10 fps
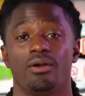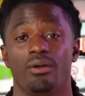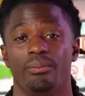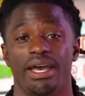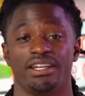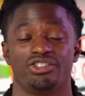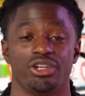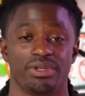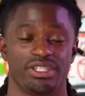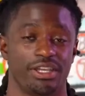Welcome back,
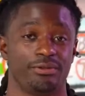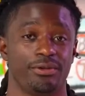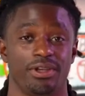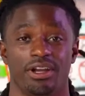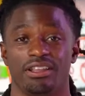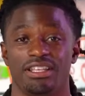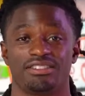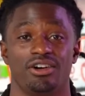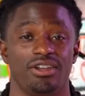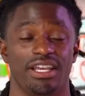dreamers. Here we are.
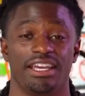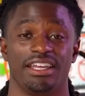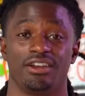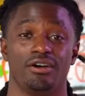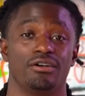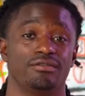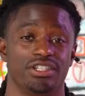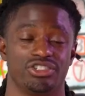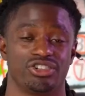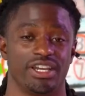Let's go ahead and go
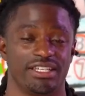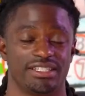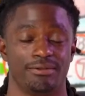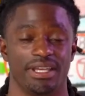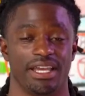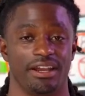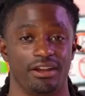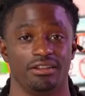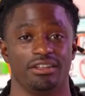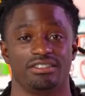over the trades that we had
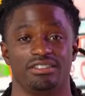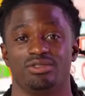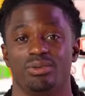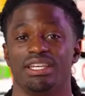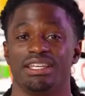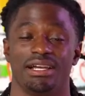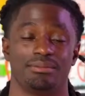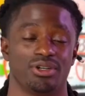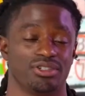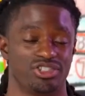earlier this week, and
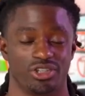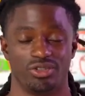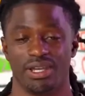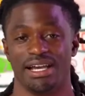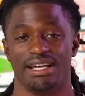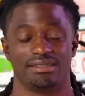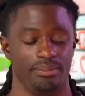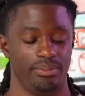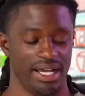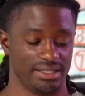then I'm going to show you guys
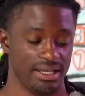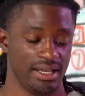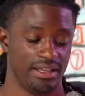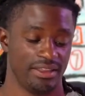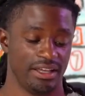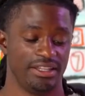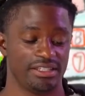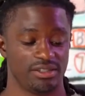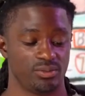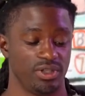the bots. Now,
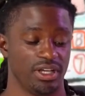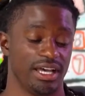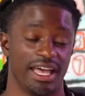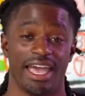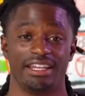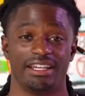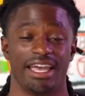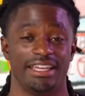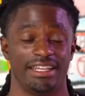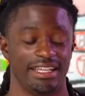this is the
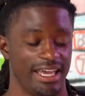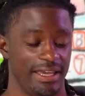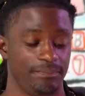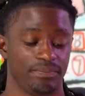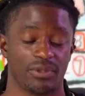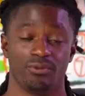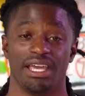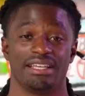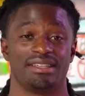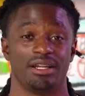ADA 80A.
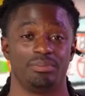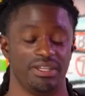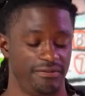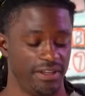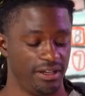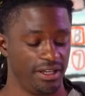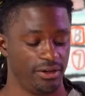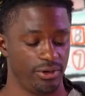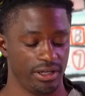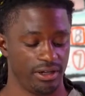We had set up an
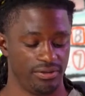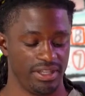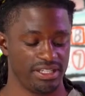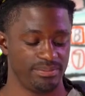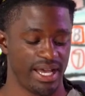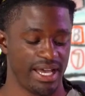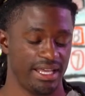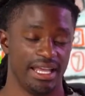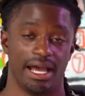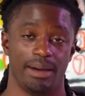infinity grid on this bot.
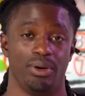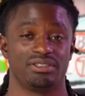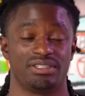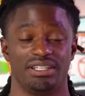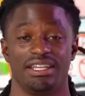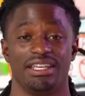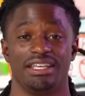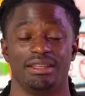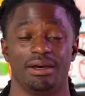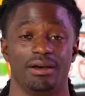I posted
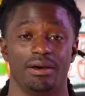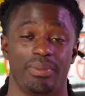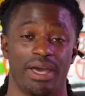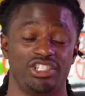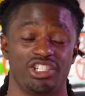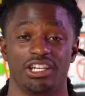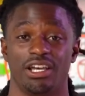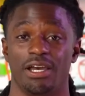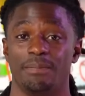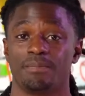it in the
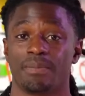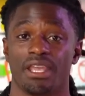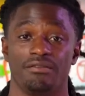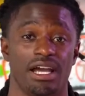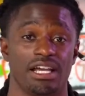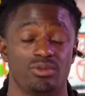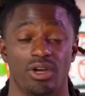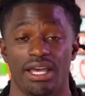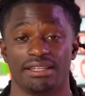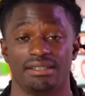Patreon. If you
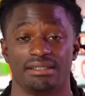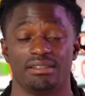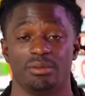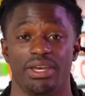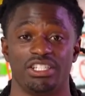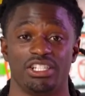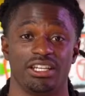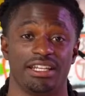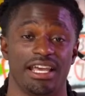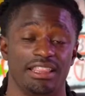guys want access to the
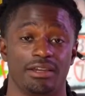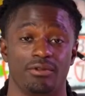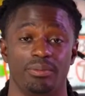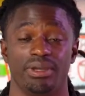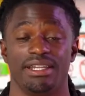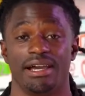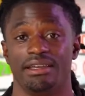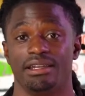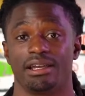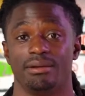Patreon, that link will be
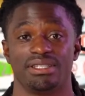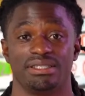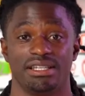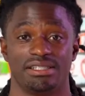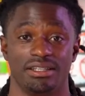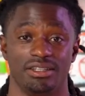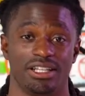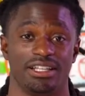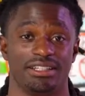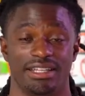down in the comment section.
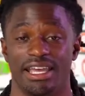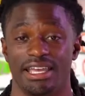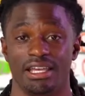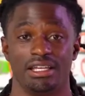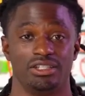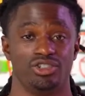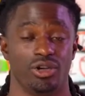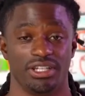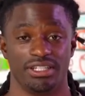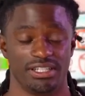You click that,
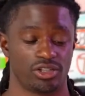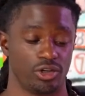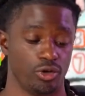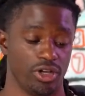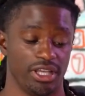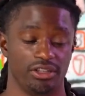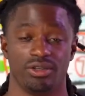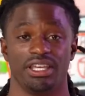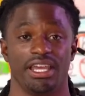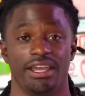join the Discord,
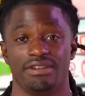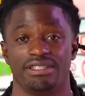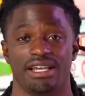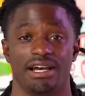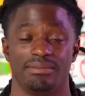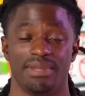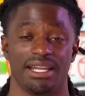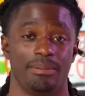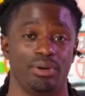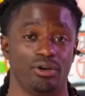and you get every time
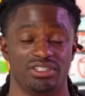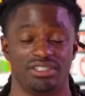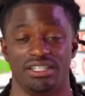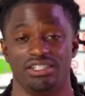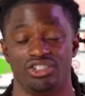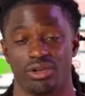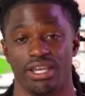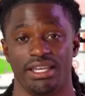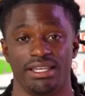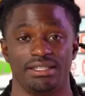that I post these
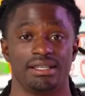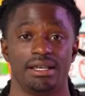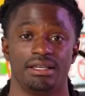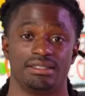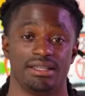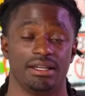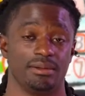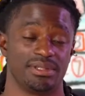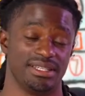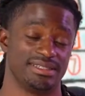trades
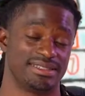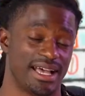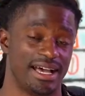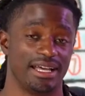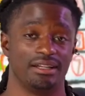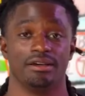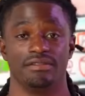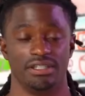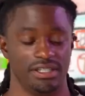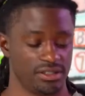setups inside
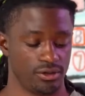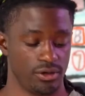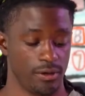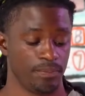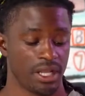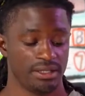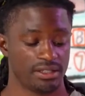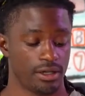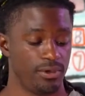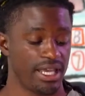of the Discord.
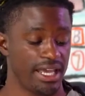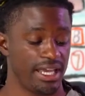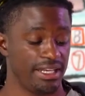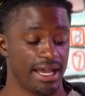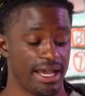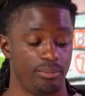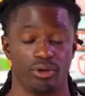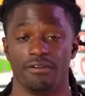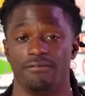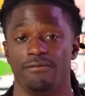So we gained
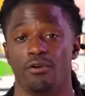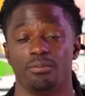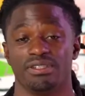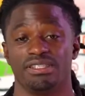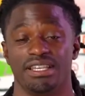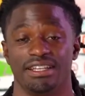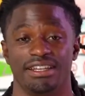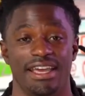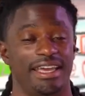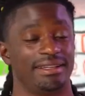9.4%
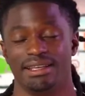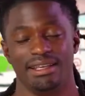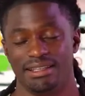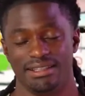in that.